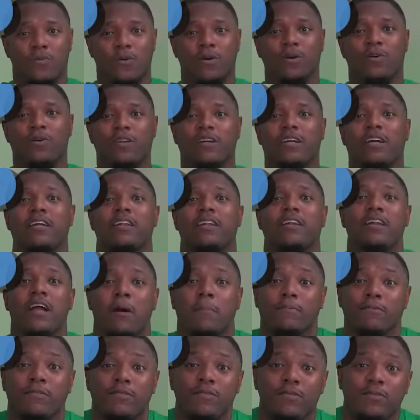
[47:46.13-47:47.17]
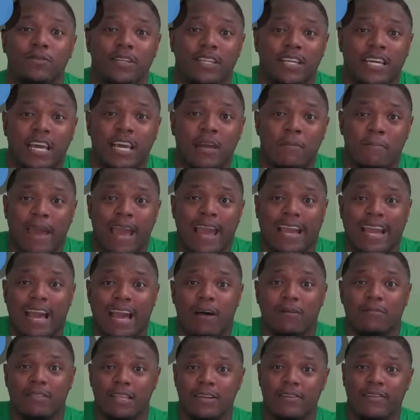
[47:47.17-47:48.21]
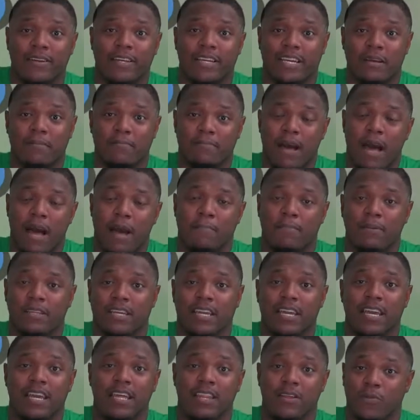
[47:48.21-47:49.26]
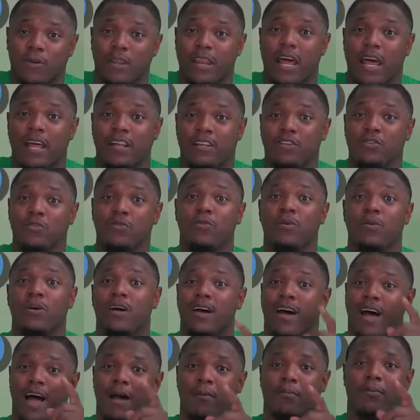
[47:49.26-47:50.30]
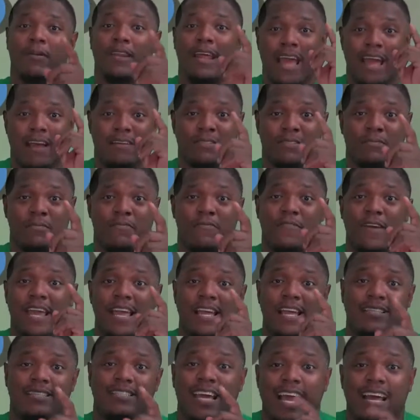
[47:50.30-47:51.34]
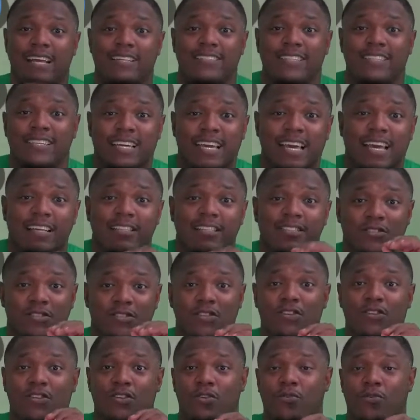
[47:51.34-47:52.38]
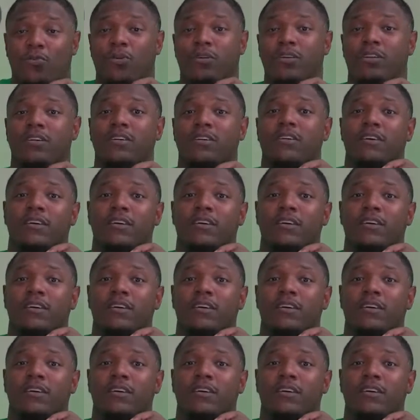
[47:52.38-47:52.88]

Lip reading: We're going to get an opportunity to get back out there and get popping again. And when I do, I'm going to have some fantastic guests. So you're going to want to